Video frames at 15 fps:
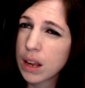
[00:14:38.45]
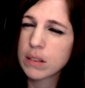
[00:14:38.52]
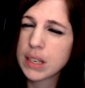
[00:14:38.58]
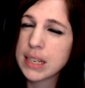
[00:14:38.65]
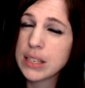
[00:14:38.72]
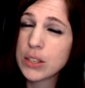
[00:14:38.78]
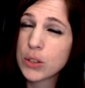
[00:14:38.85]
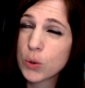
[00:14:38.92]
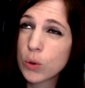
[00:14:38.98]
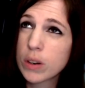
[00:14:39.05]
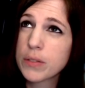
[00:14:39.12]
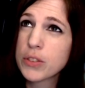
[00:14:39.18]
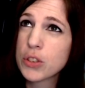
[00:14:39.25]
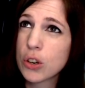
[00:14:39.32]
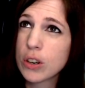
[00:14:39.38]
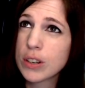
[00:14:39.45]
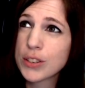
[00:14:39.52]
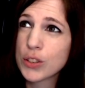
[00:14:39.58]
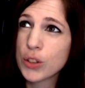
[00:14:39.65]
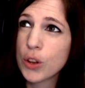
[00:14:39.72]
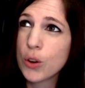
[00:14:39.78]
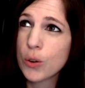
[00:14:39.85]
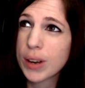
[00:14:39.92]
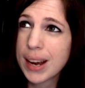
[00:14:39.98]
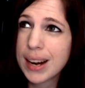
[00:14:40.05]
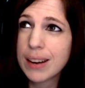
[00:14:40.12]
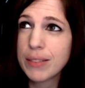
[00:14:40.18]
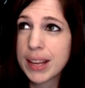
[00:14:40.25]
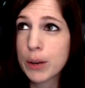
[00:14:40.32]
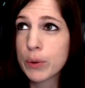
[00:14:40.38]
He sort of starts low, kind of
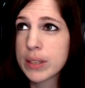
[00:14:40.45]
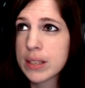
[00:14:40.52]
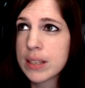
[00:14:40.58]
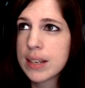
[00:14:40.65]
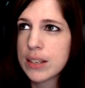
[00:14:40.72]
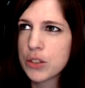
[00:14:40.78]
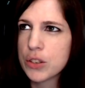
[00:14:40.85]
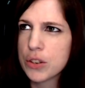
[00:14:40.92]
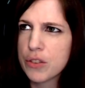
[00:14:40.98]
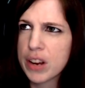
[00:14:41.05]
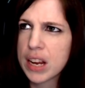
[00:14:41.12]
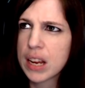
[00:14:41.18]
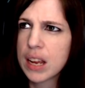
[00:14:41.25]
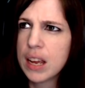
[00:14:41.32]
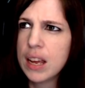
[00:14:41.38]
like what Sid is doing,